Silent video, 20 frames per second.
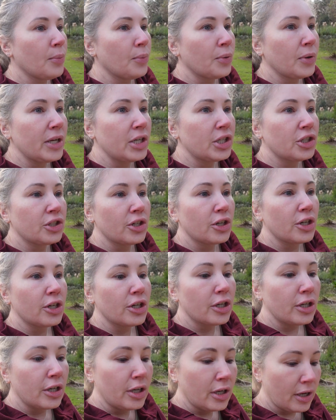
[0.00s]
pretty
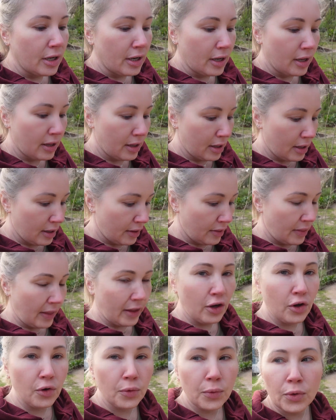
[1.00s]
sure
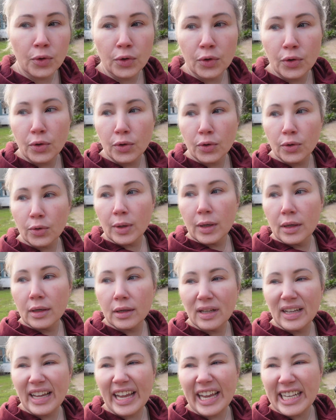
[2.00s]
they grew
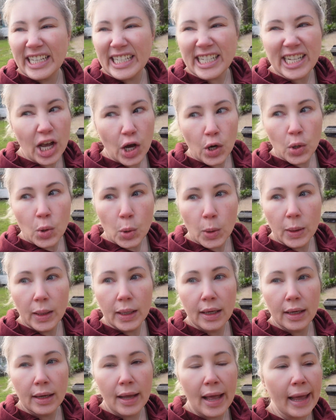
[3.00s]
indigo
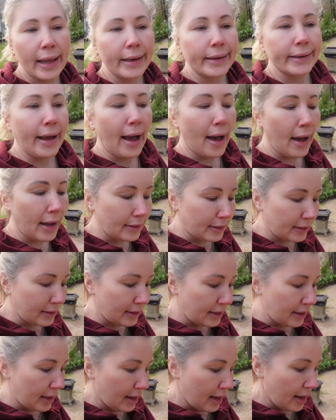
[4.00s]
and cotton,
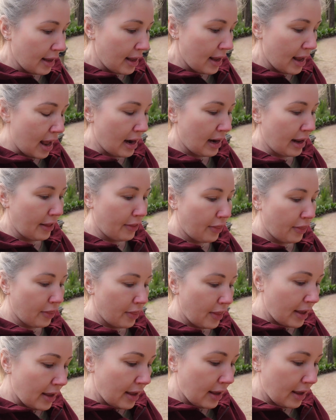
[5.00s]
and I
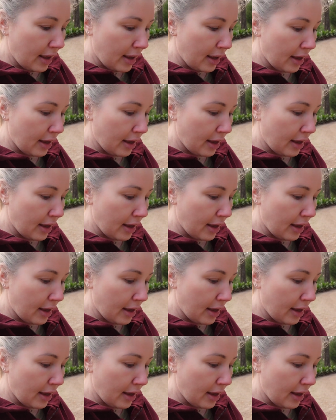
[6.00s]
think